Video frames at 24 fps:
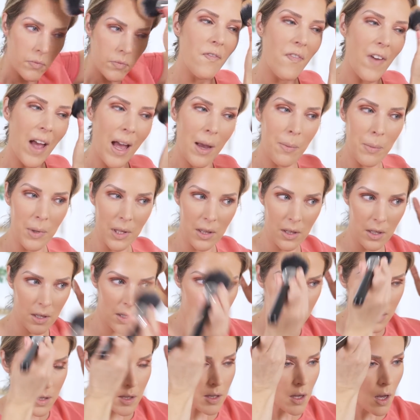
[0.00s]

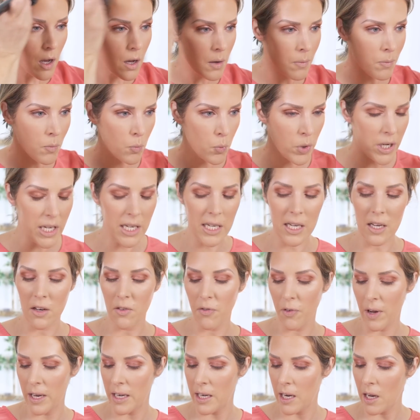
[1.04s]
Fabulous. Um, we did
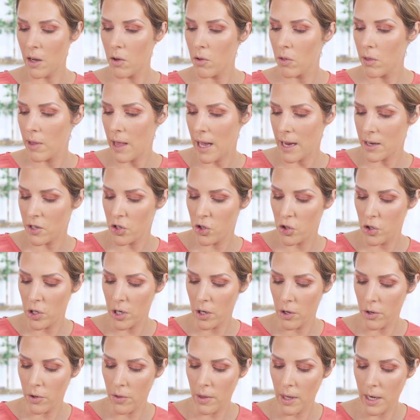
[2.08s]
find out last
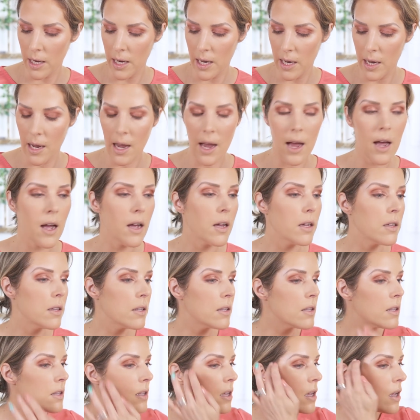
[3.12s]
year that he
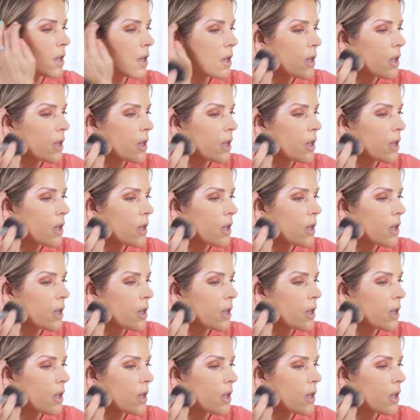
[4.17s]
has